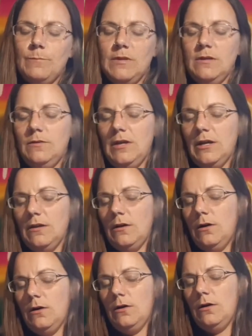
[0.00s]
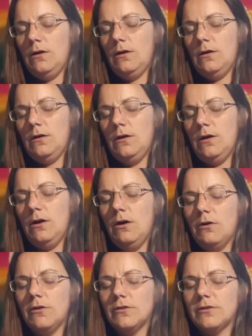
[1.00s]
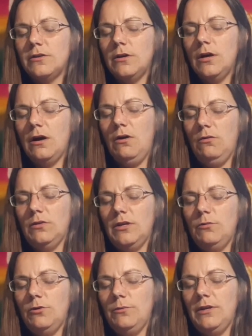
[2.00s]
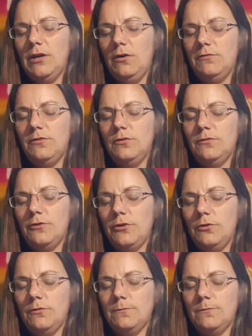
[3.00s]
That art outlet will be helpful for you.